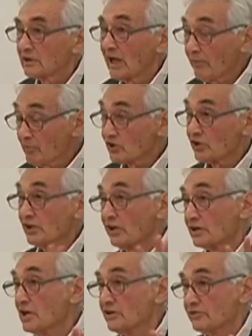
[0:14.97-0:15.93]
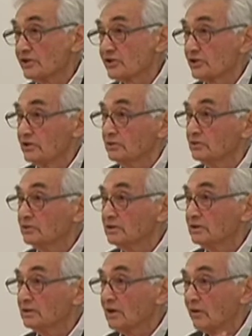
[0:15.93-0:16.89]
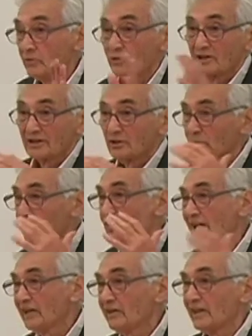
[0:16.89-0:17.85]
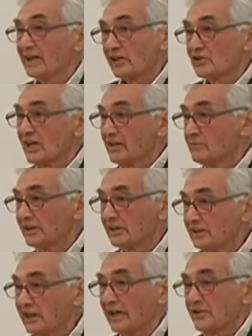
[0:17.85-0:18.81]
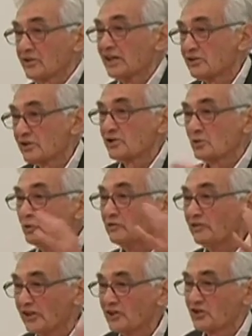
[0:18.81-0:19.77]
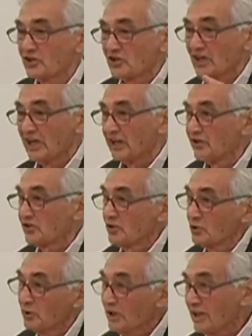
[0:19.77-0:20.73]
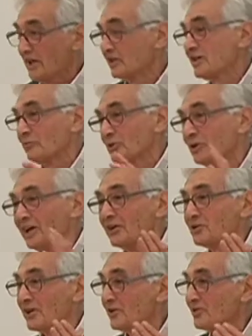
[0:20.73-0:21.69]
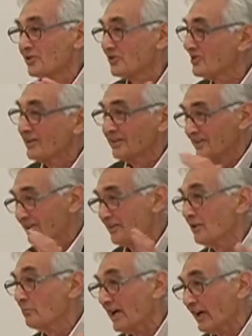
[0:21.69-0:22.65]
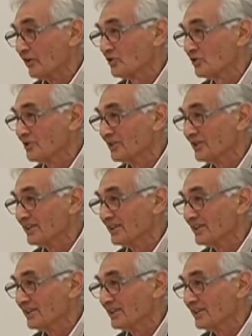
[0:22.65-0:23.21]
Happens in other countries too. I mean, almost anything I say about the United States is true of other societies too, except the United States is the best.